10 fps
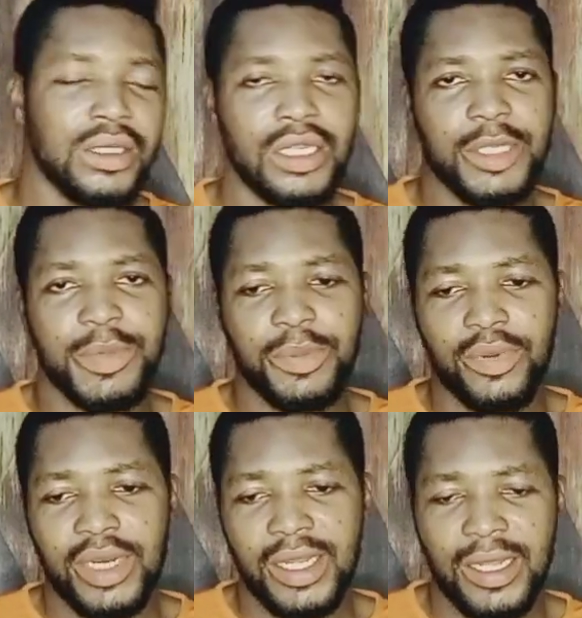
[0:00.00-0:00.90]
These
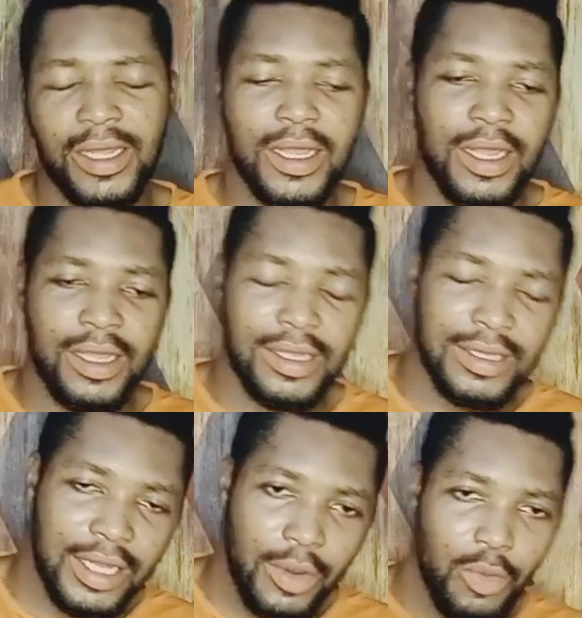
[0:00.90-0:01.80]
people, eh? You
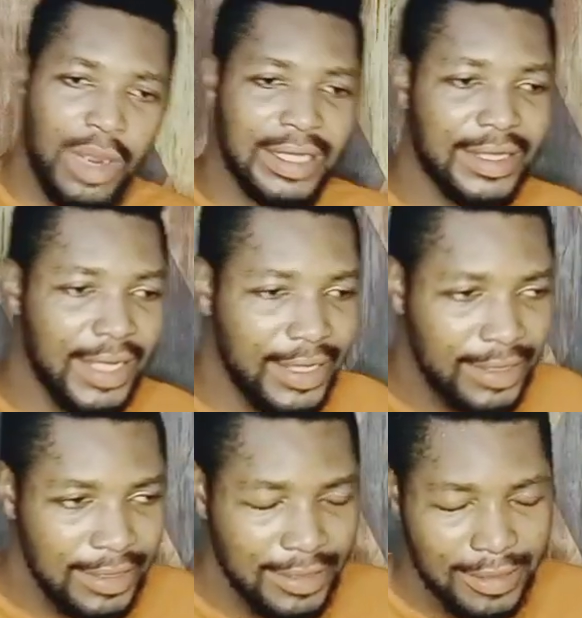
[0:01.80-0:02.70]
see, one
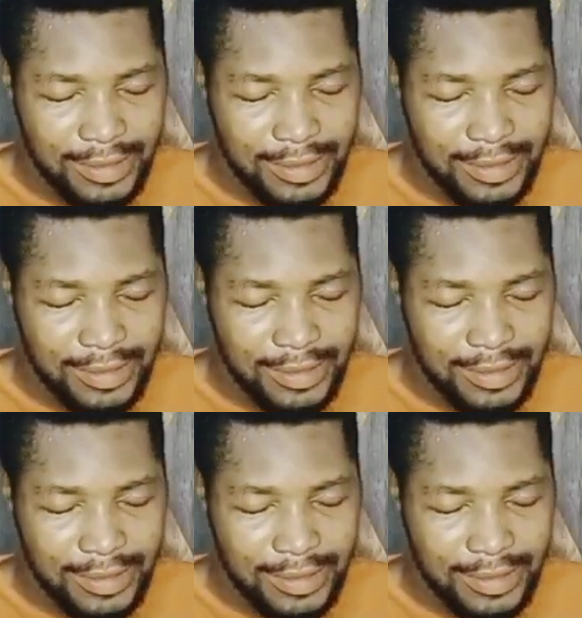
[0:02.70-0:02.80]
thing